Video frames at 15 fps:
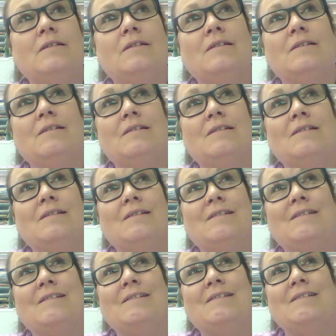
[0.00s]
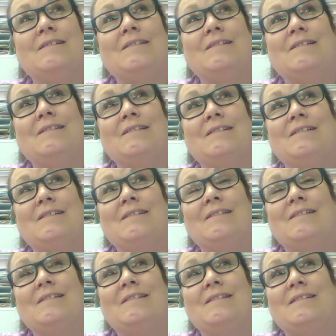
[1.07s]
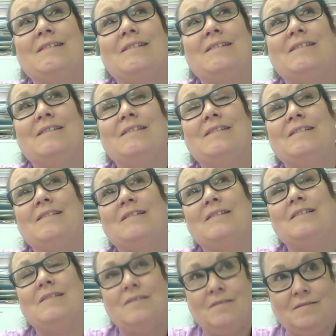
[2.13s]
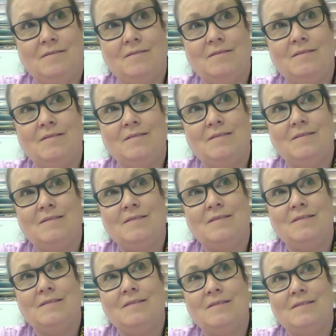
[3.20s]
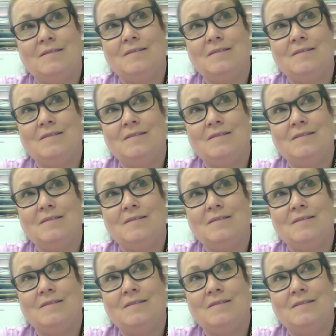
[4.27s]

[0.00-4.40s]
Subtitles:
No one is speaking in this clip.